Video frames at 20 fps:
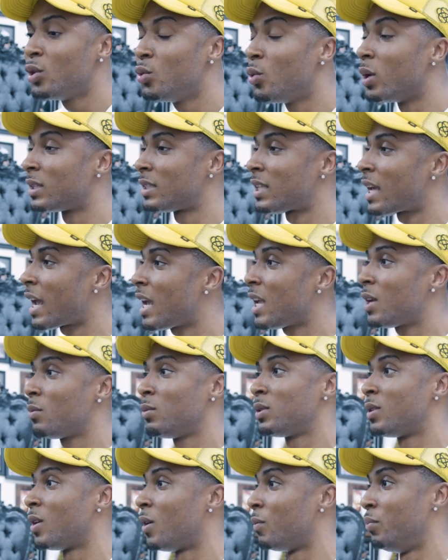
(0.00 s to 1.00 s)
I knew a
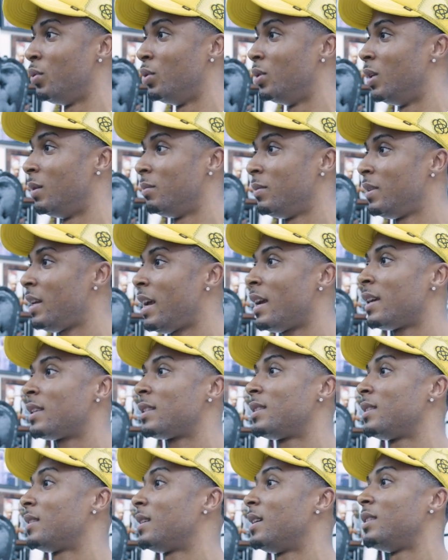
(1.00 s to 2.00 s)
tank was gonna pull up
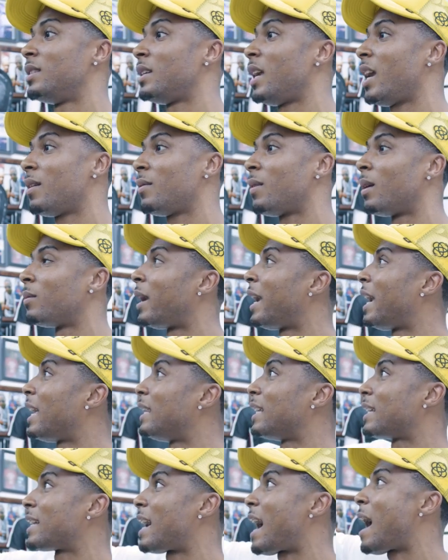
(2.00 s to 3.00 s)
next because a
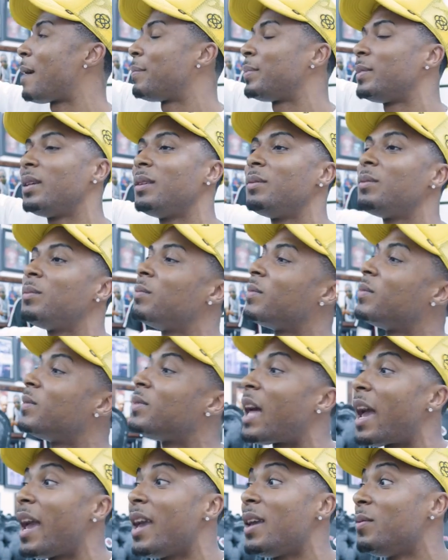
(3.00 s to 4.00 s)
helicopter.
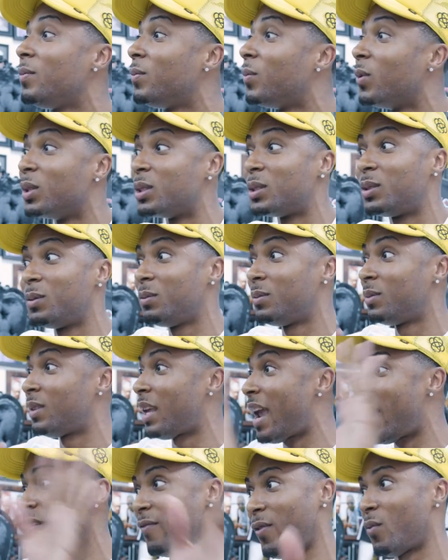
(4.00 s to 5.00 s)
They was
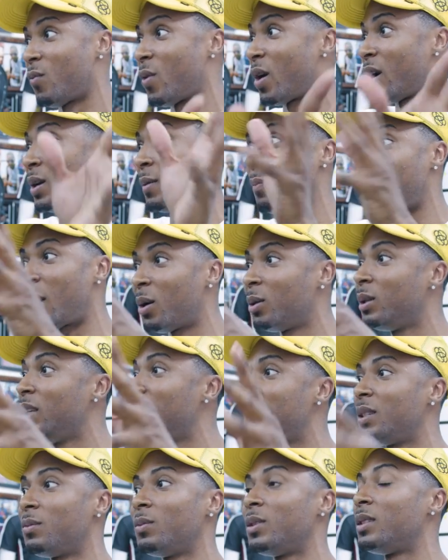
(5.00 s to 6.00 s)
everywhere. The
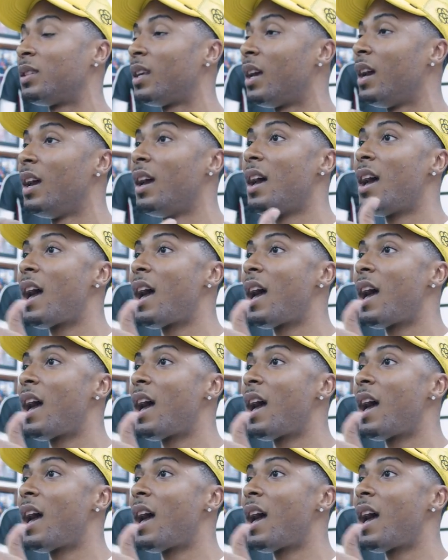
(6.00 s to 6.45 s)
police was.